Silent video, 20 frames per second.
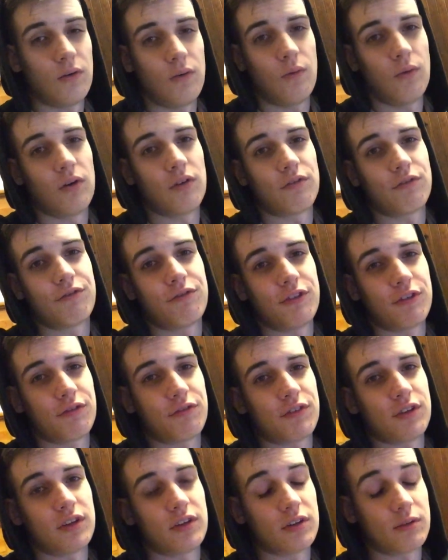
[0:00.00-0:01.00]

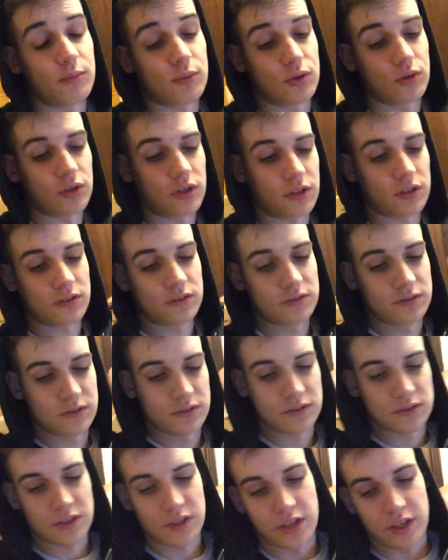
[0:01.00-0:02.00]
1:50 in the morning.
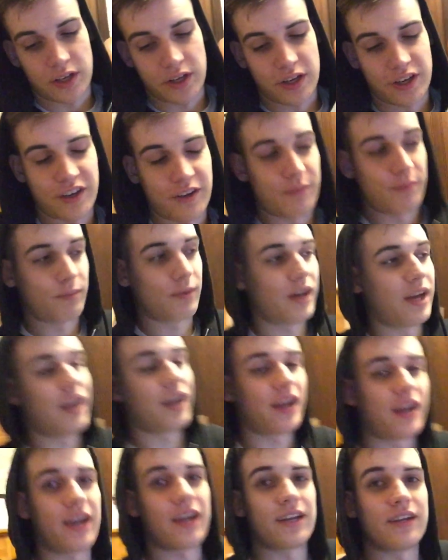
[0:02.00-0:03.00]

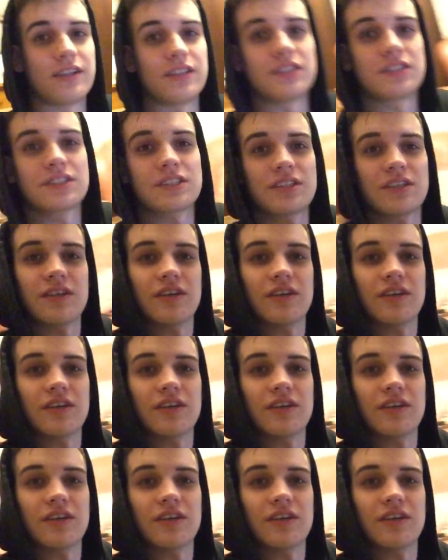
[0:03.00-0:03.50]
And